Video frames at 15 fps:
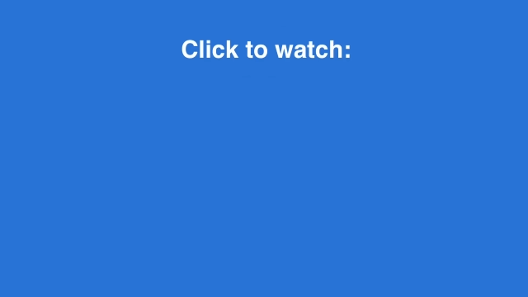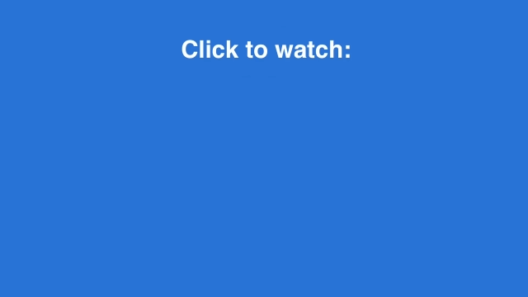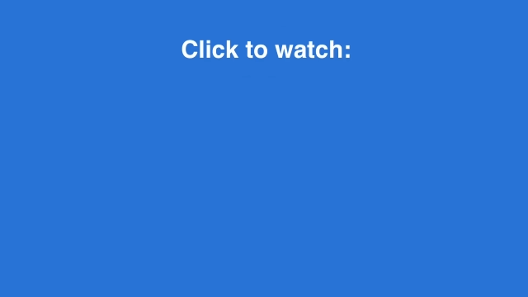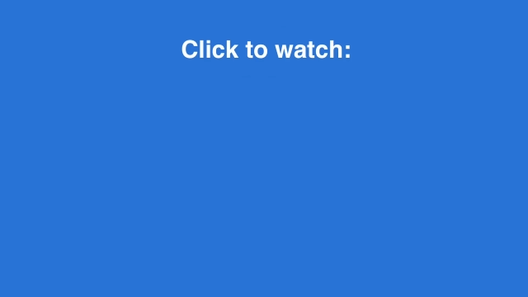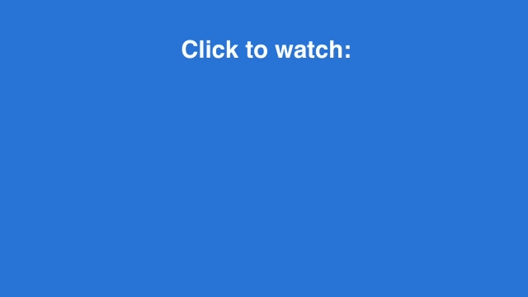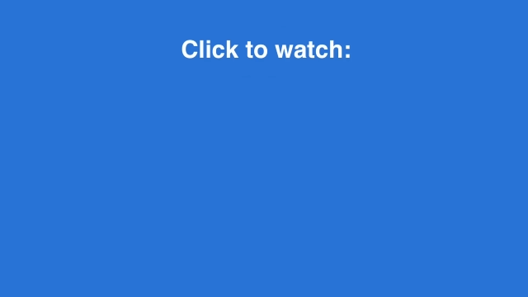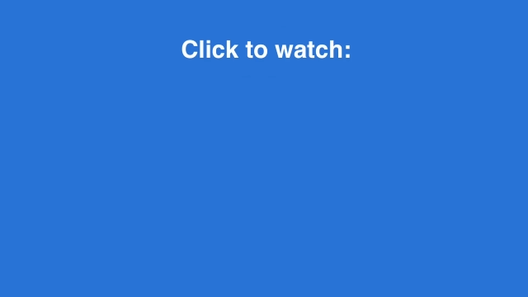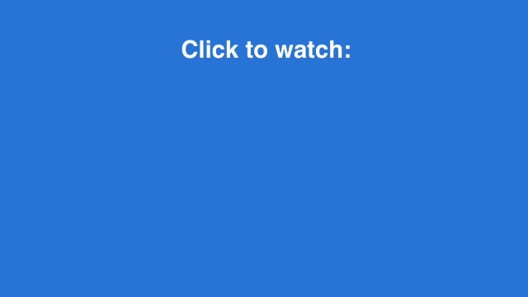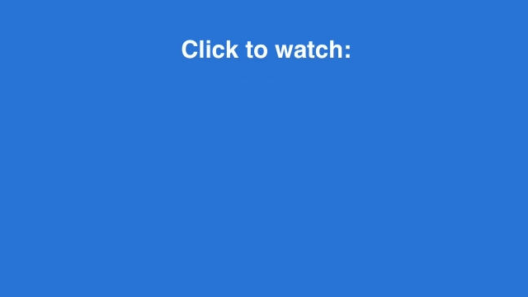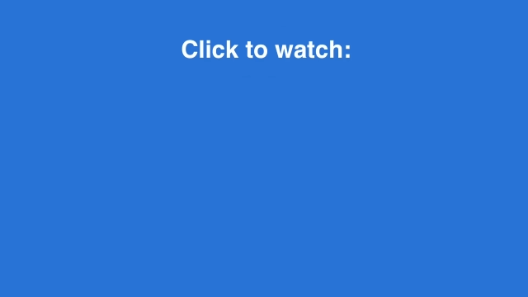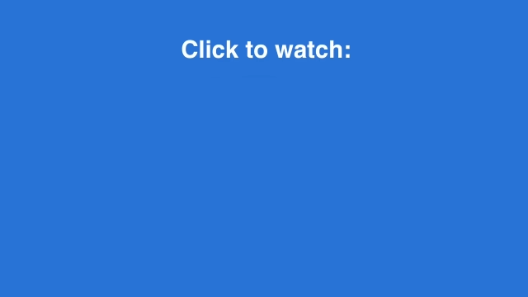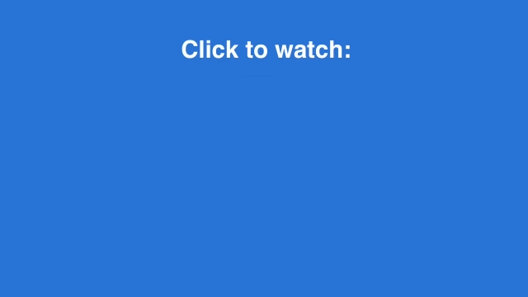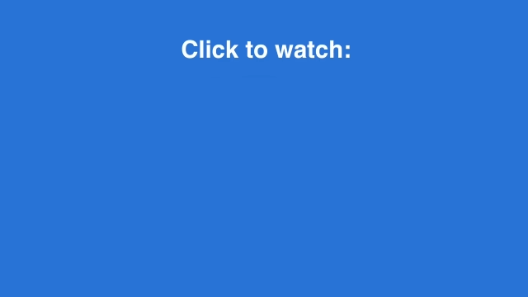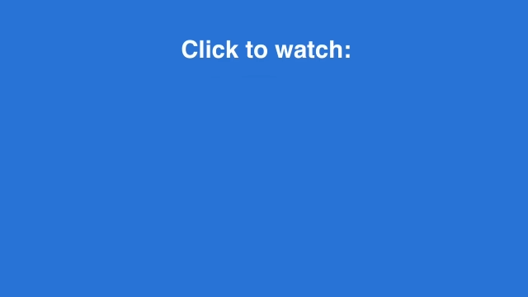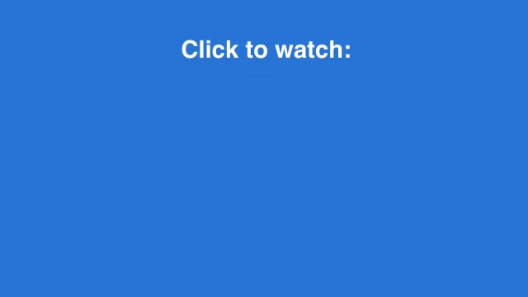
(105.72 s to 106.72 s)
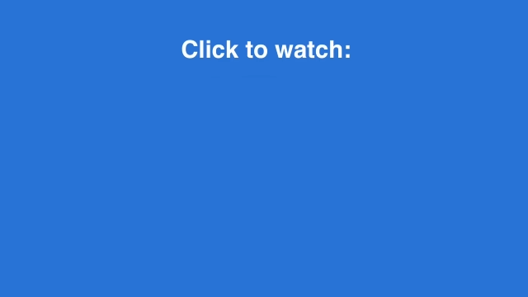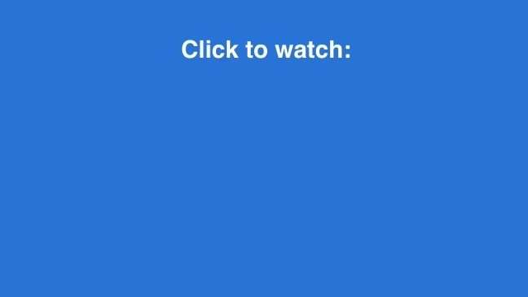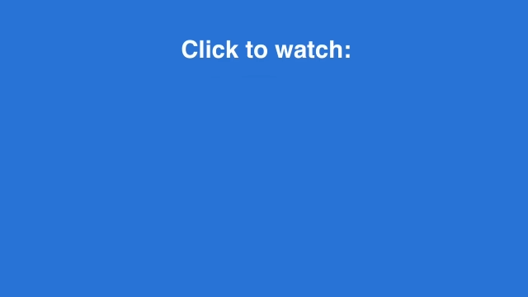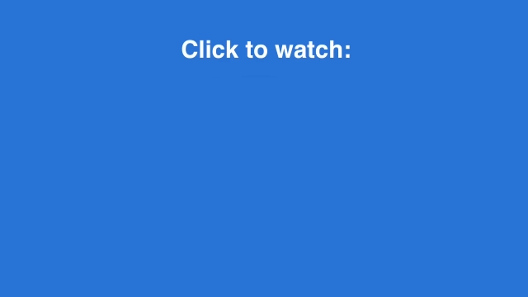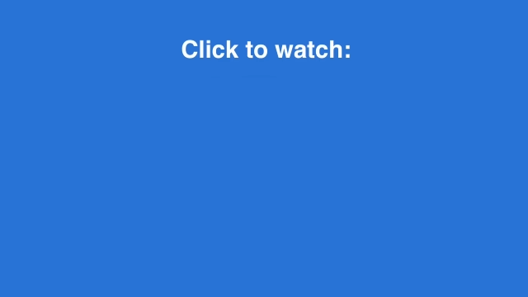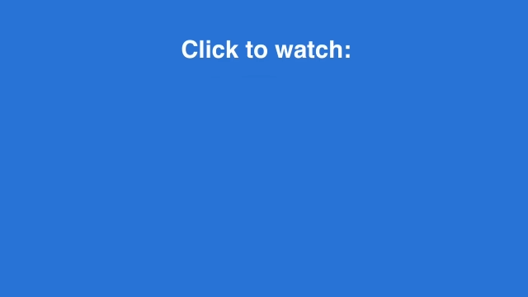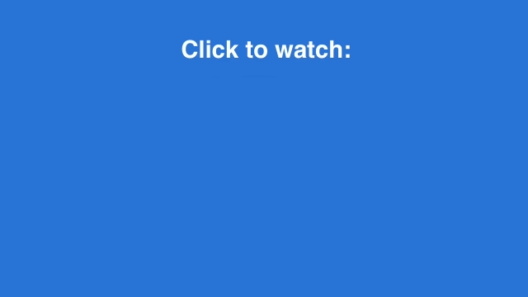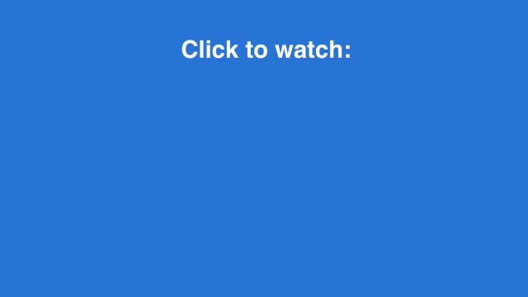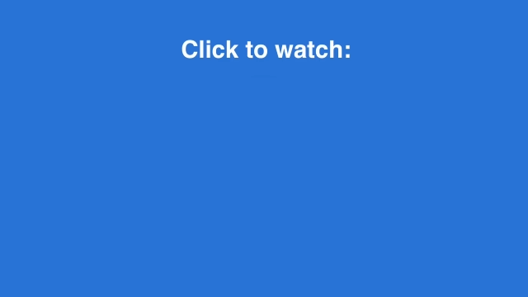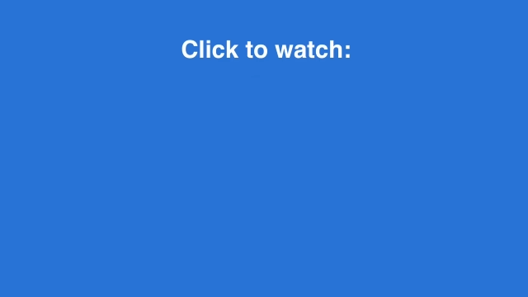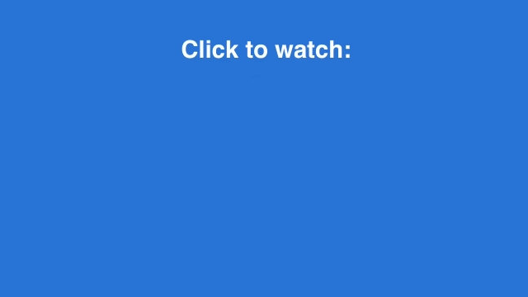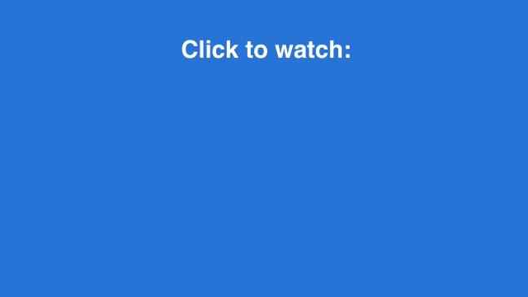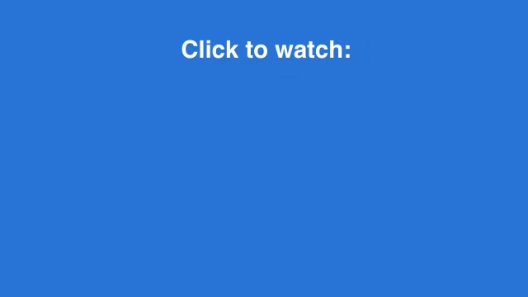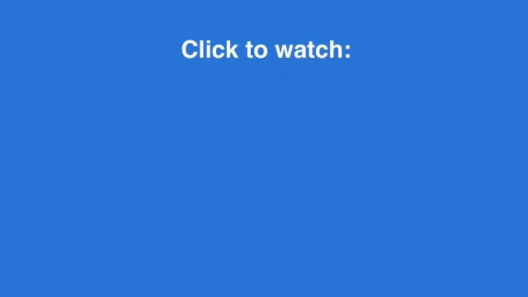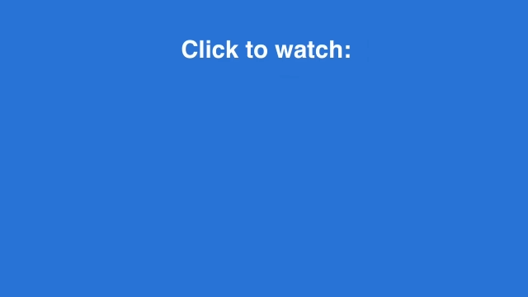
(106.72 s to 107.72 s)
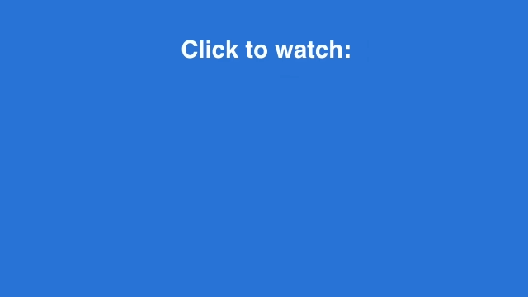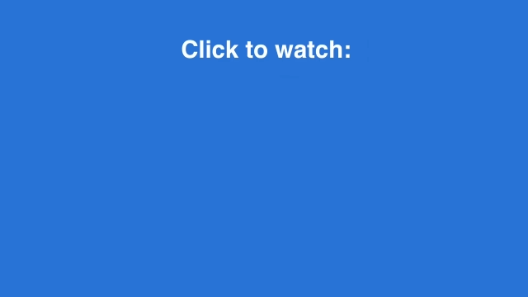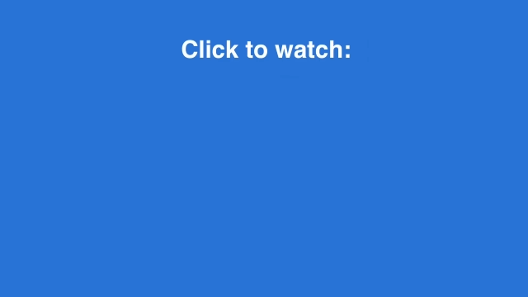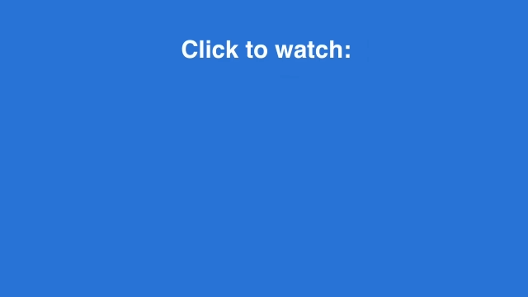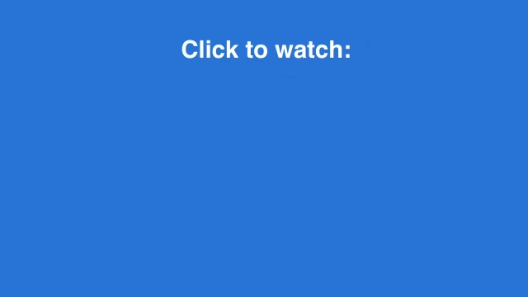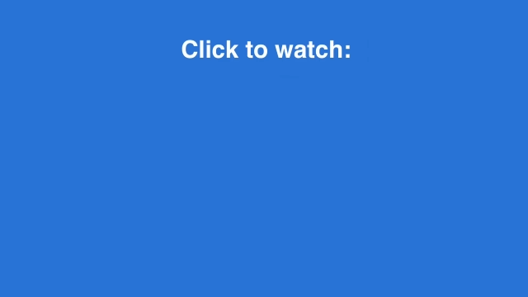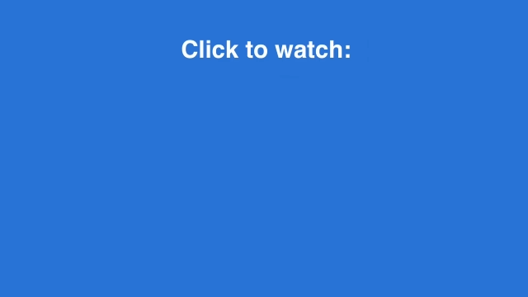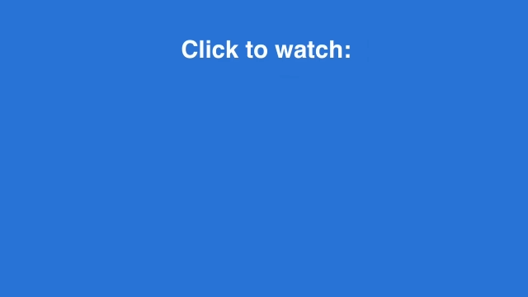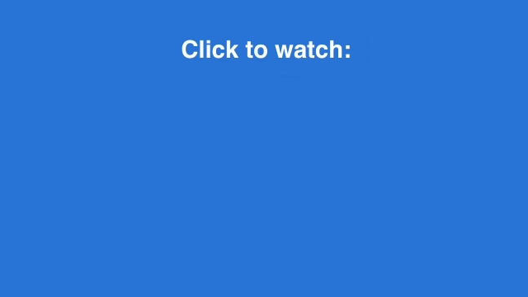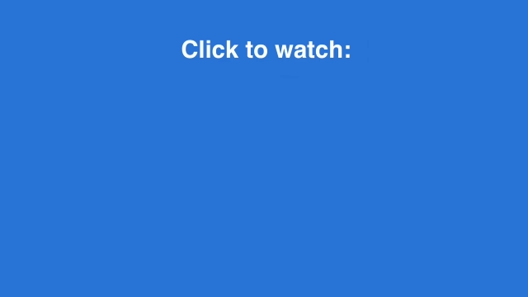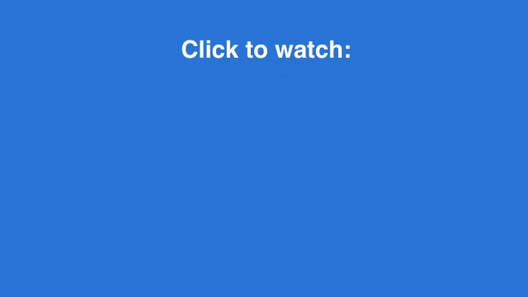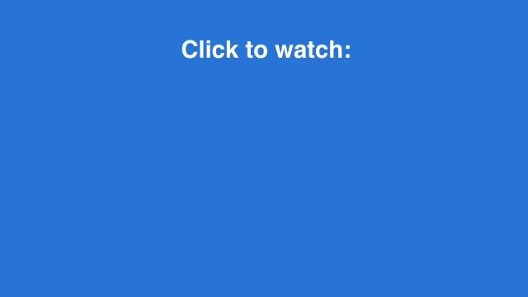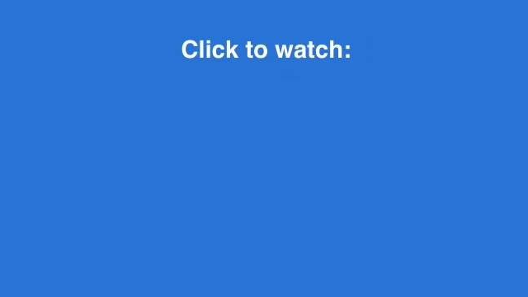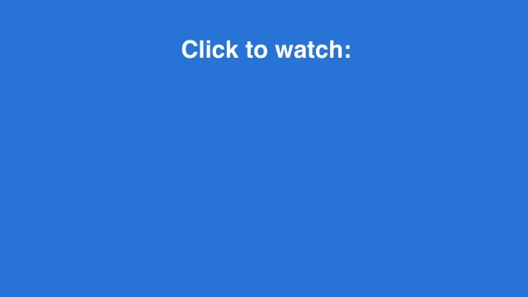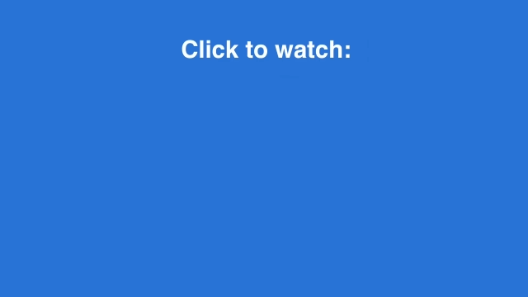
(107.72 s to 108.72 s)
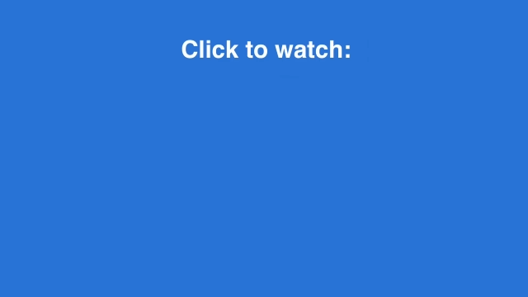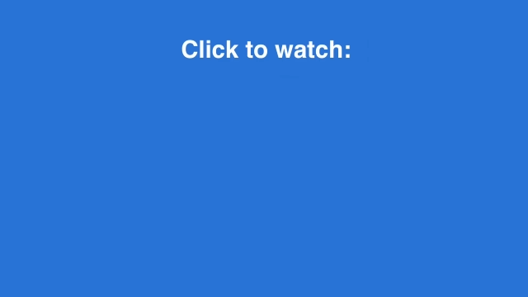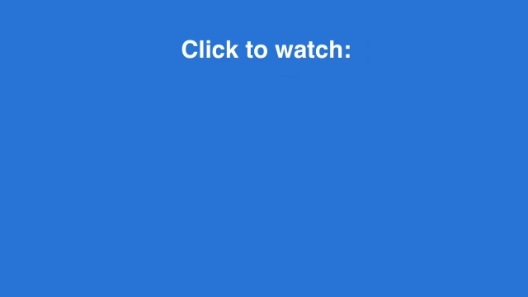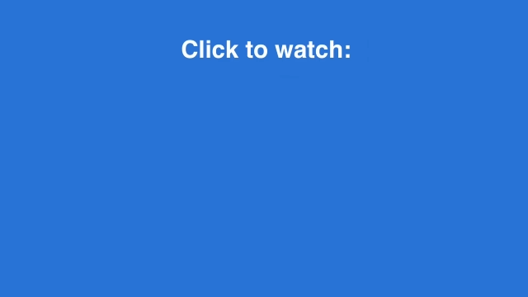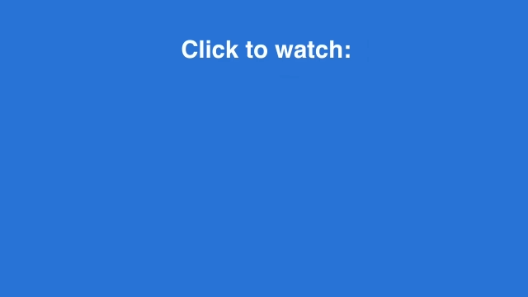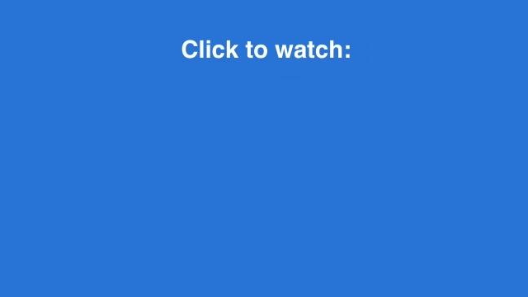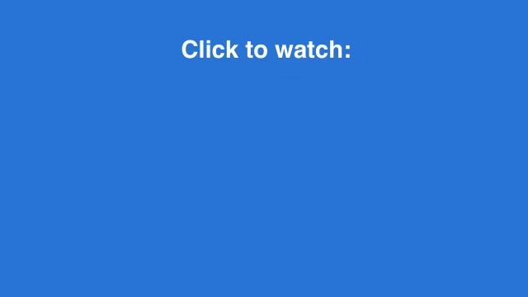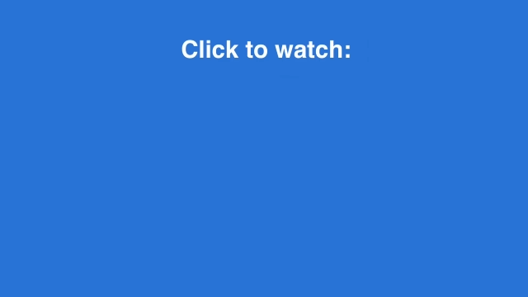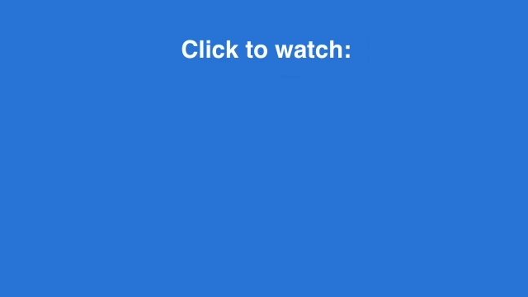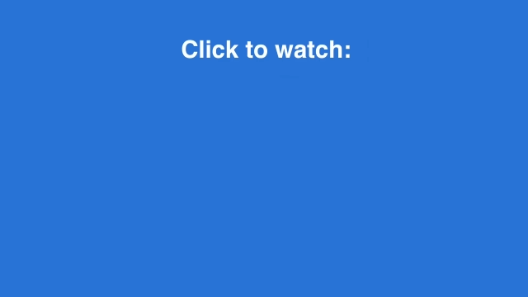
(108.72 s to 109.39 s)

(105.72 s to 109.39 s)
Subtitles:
(no speaker visible)